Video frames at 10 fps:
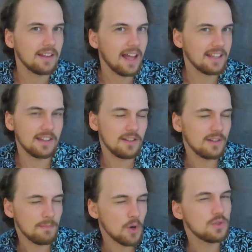Like
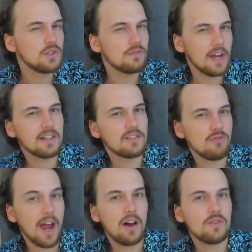the most direct
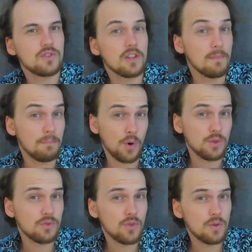route to the
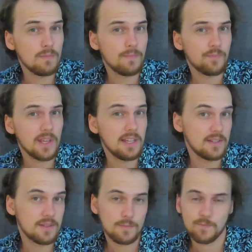boss room
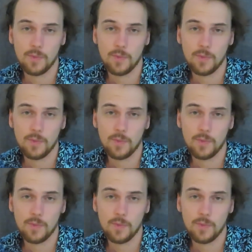is